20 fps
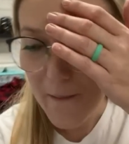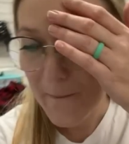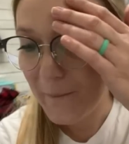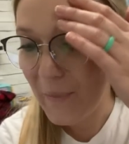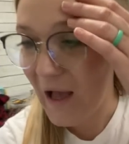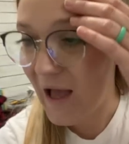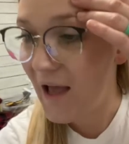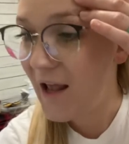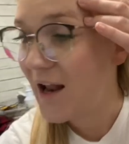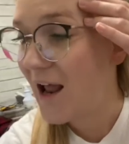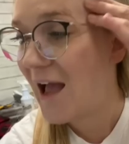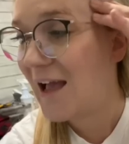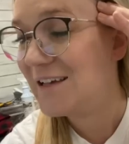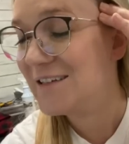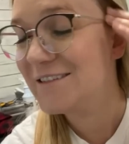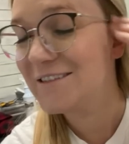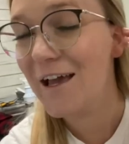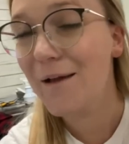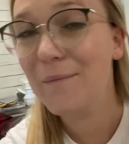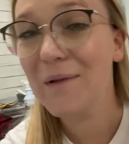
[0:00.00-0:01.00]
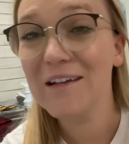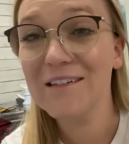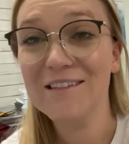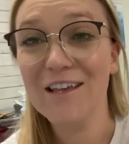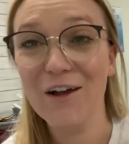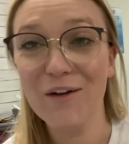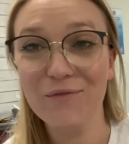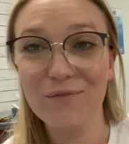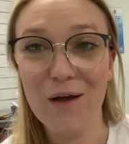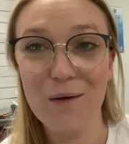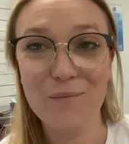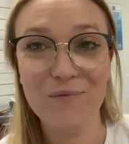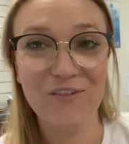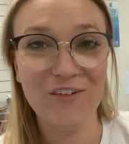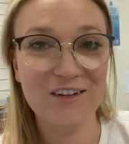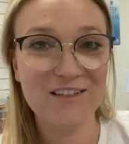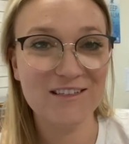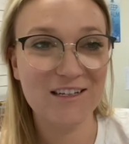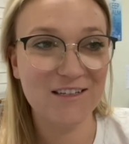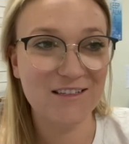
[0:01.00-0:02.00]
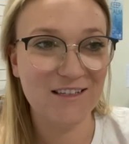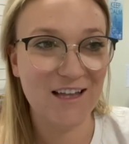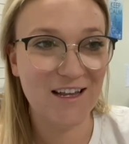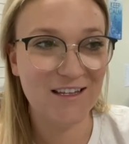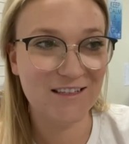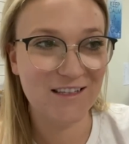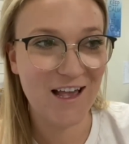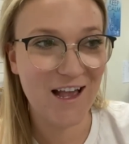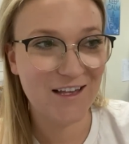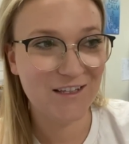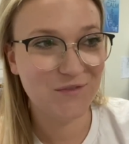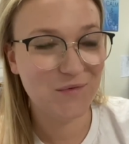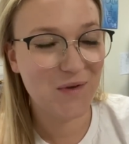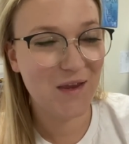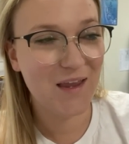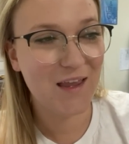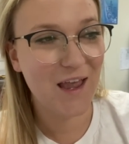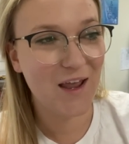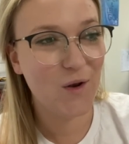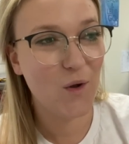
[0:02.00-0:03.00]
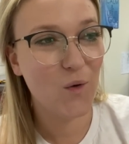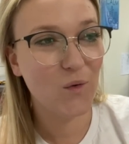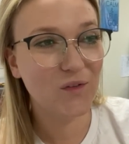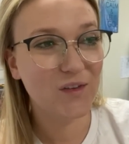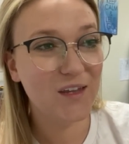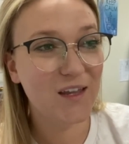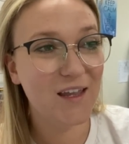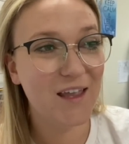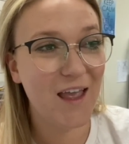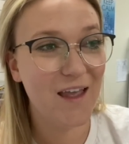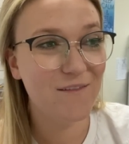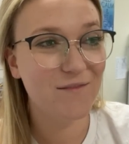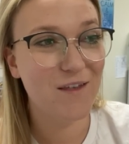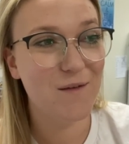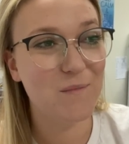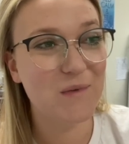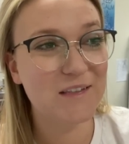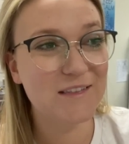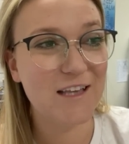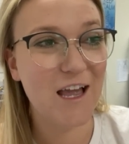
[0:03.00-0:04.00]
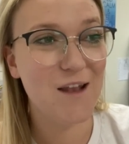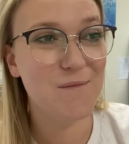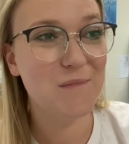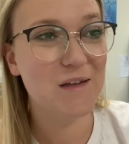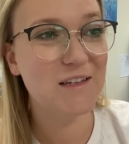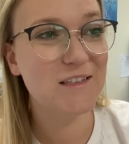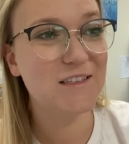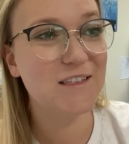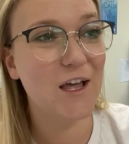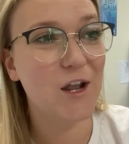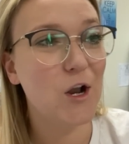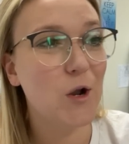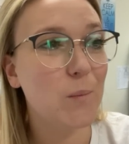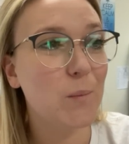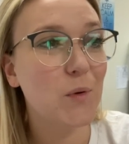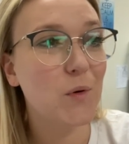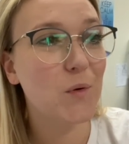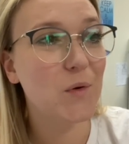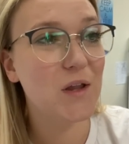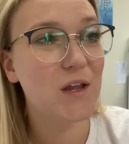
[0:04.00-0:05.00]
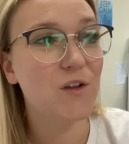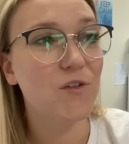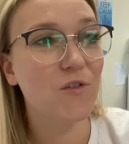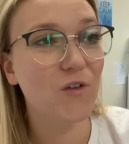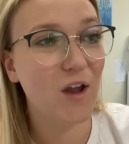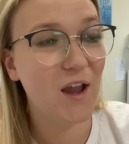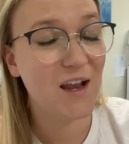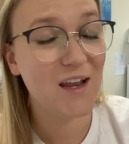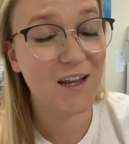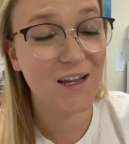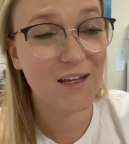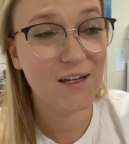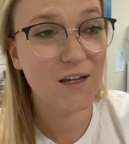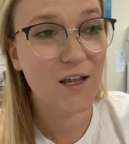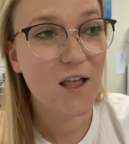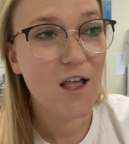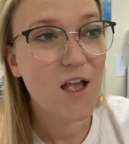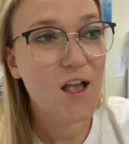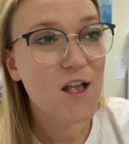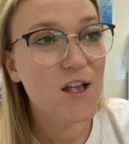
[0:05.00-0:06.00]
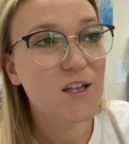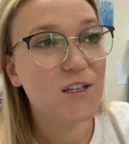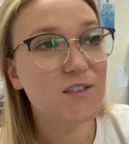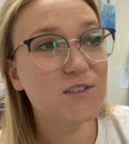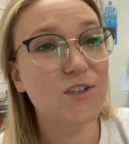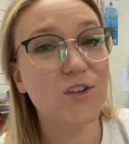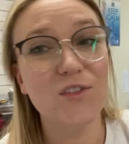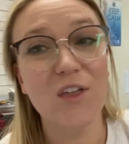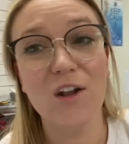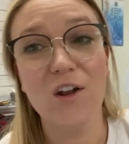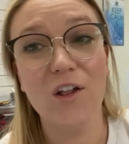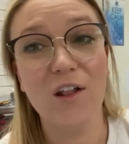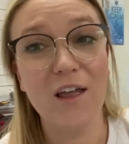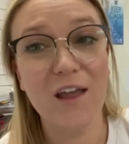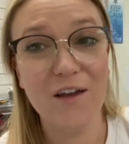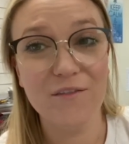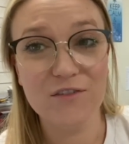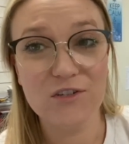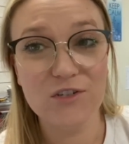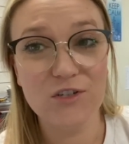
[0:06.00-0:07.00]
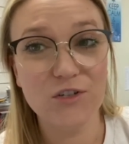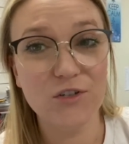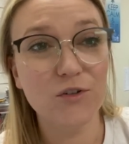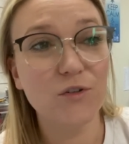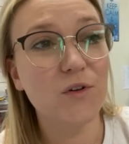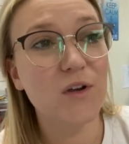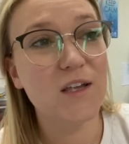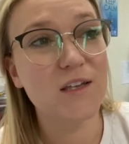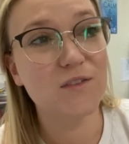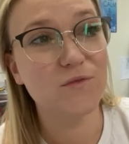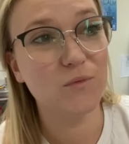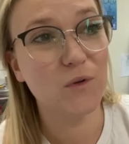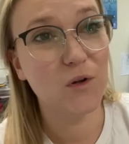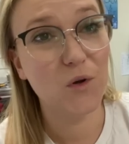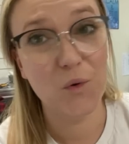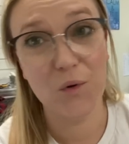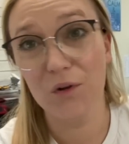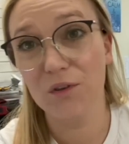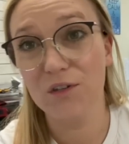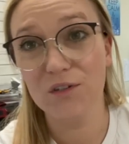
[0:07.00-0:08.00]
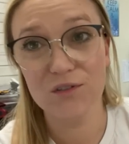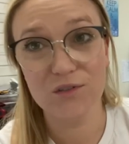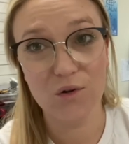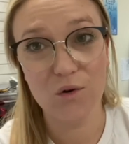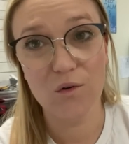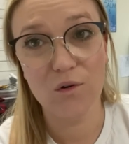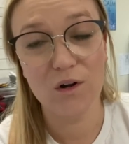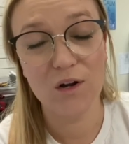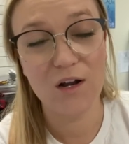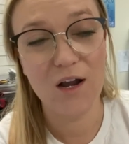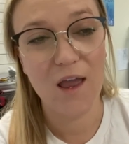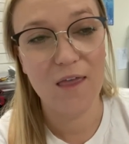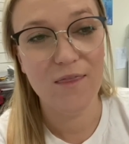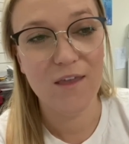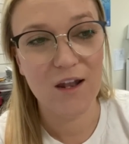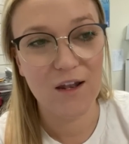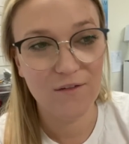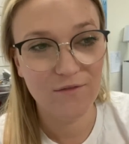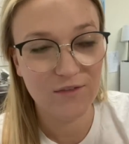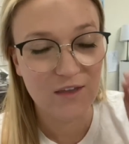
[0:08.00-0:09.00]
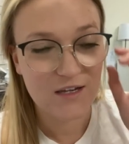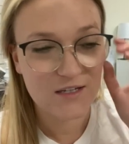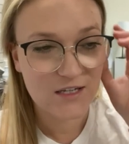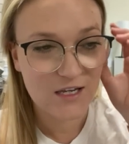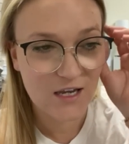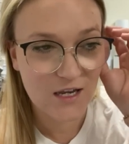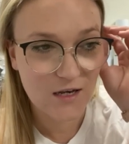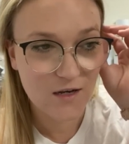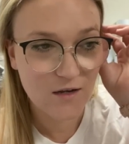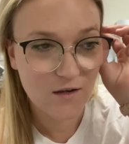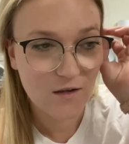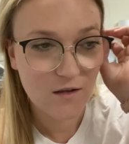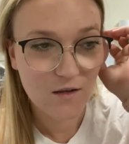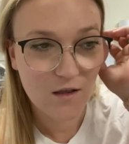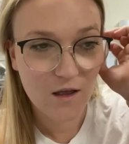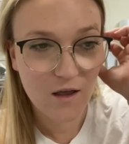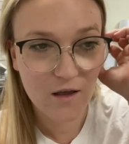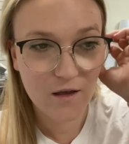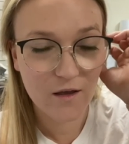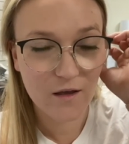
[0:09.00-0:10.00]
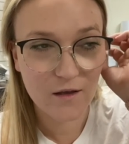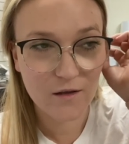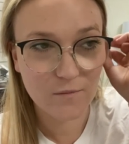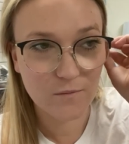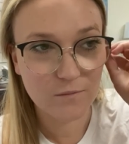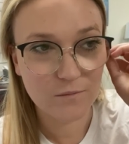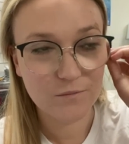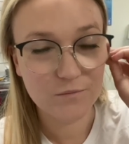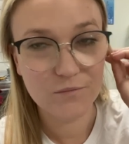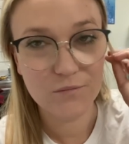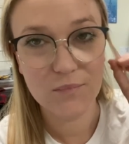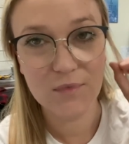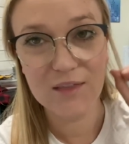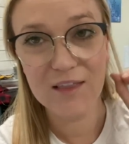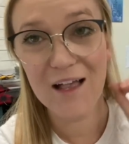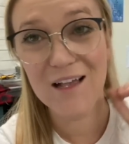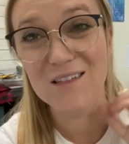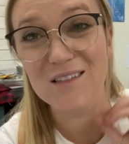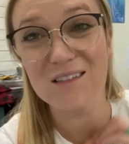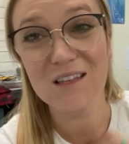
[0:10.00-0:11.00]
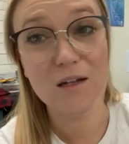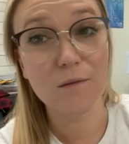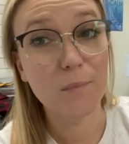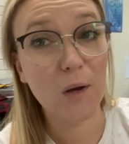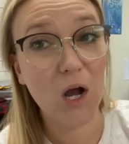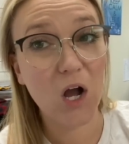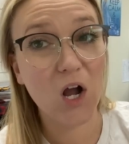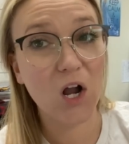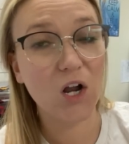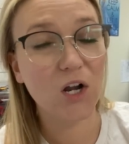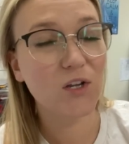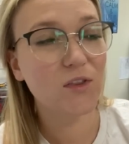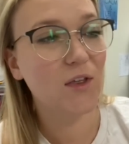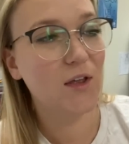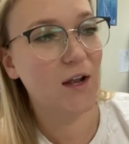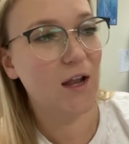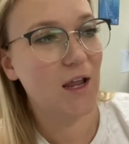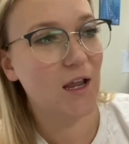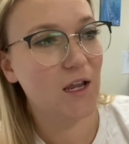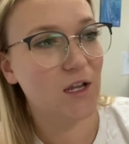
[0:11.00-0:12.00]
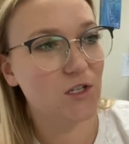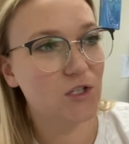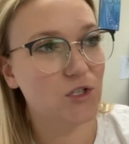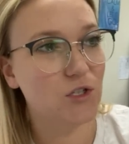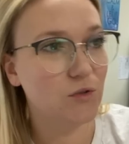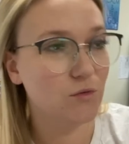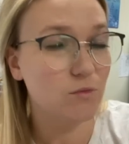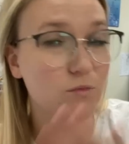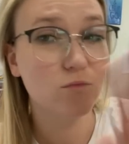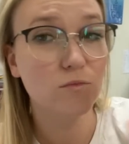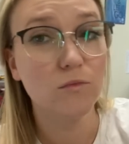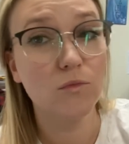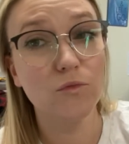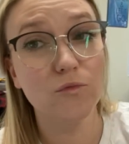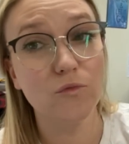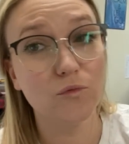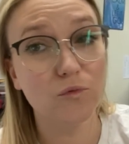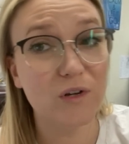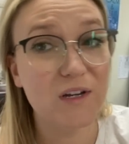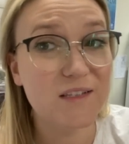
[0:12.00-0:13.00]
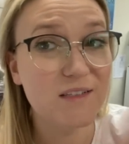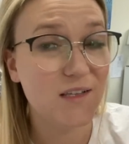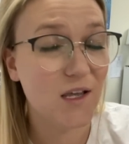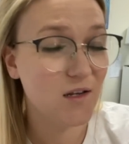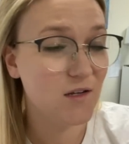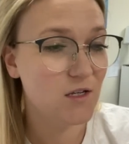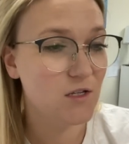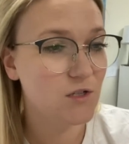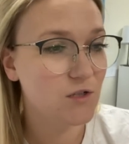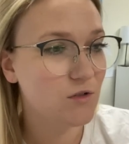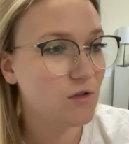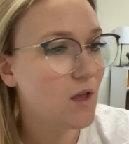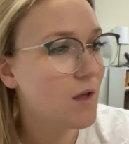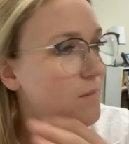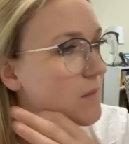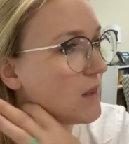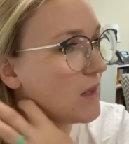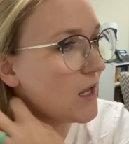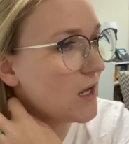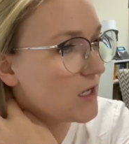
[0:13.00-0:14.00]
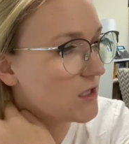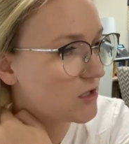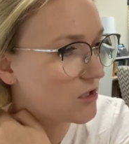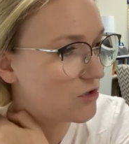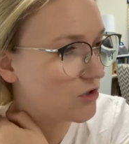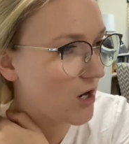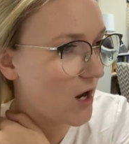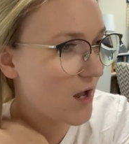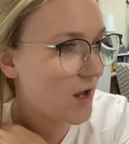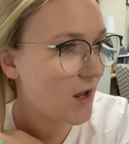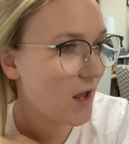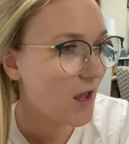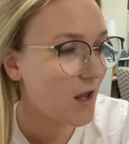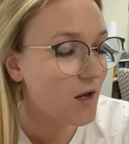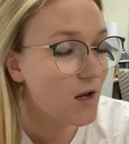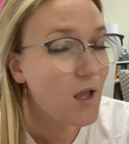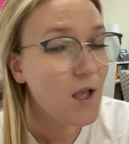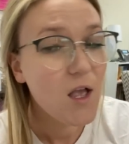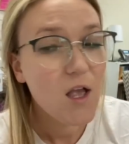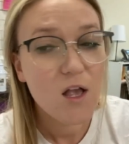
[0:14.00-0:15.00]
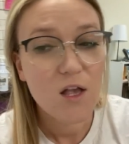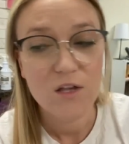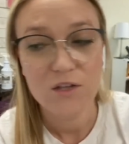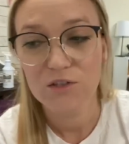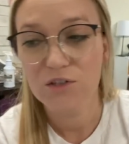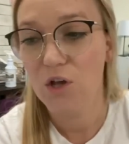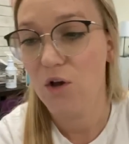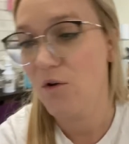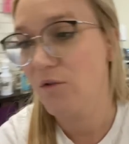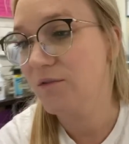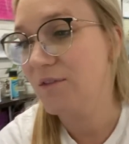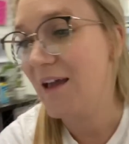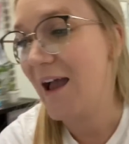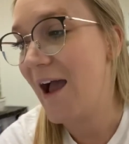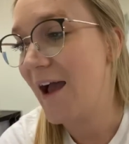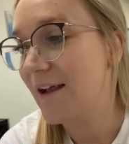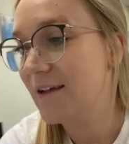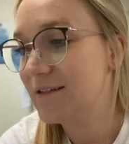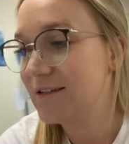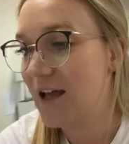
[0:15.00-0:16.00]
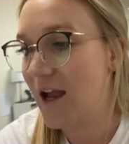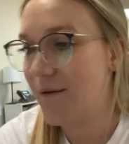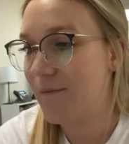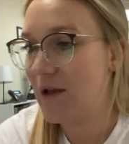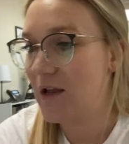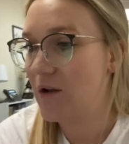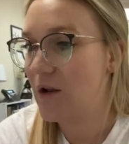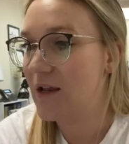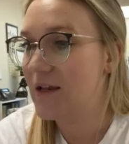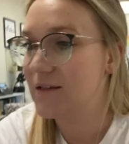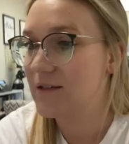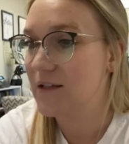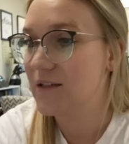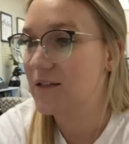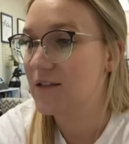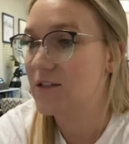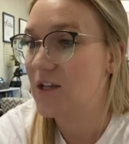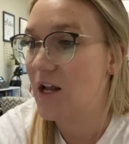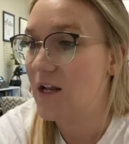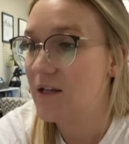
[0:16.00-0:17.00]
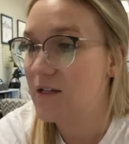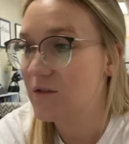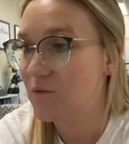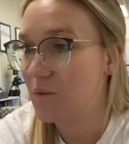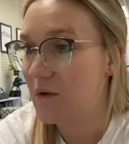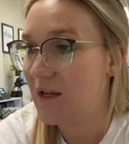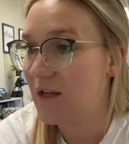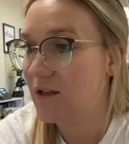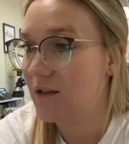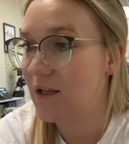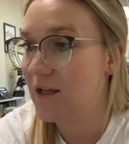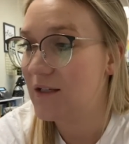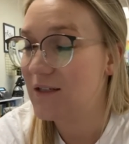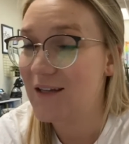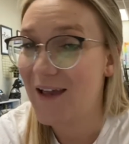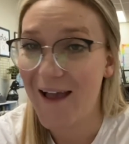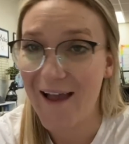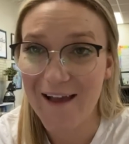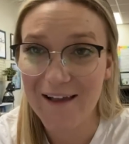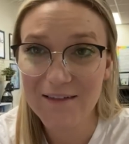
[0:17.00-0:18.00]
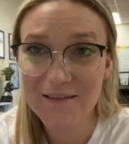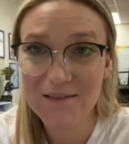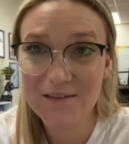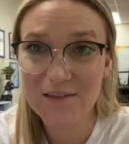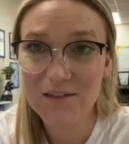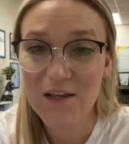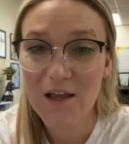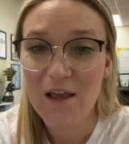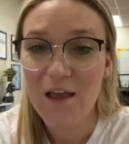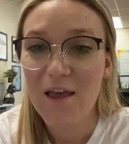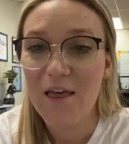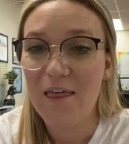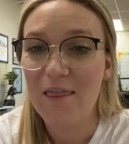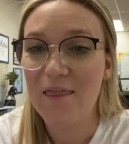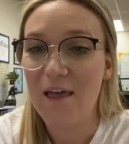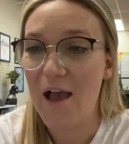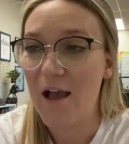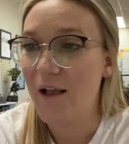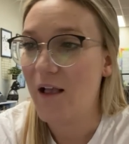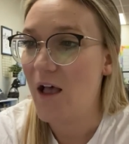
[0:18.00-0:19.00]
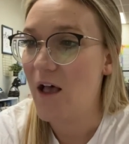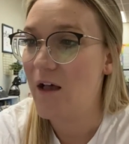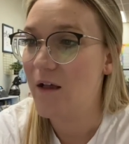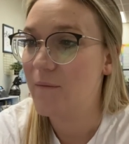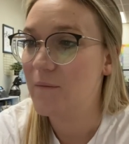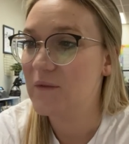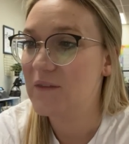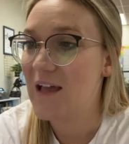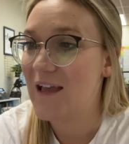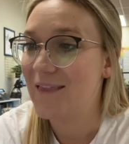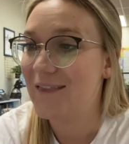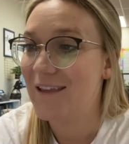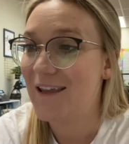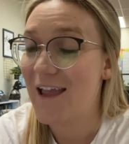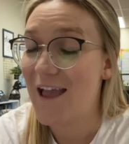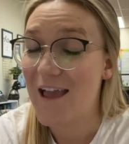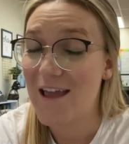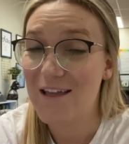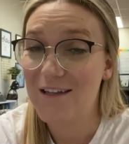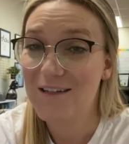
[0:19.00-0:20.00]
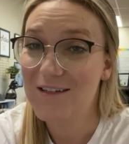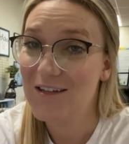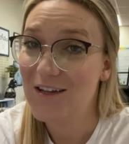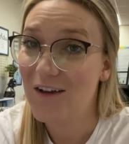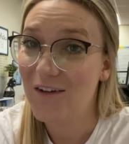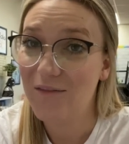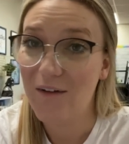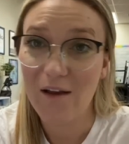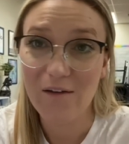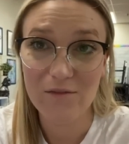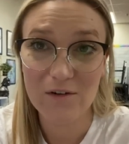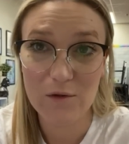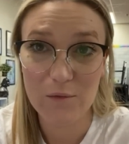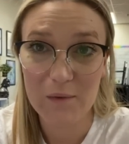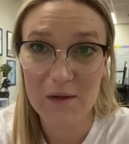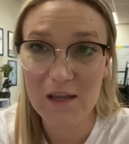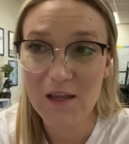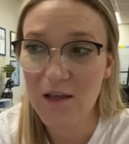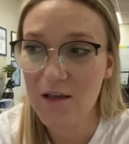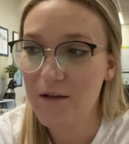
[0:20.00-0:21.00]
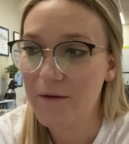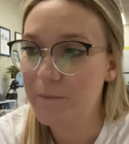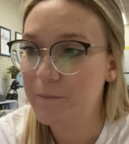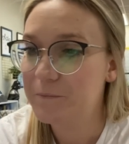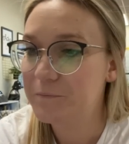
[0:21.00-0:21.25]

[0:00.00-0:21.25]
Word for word: But I set myself up for success last week and only gave them assignments that are pre-graded so that all I have to do is record the score. And then if they did um, less than par, then I get to resend it to them and they get to try again. So that assignment is a studies weekly test that comes at the end of every week.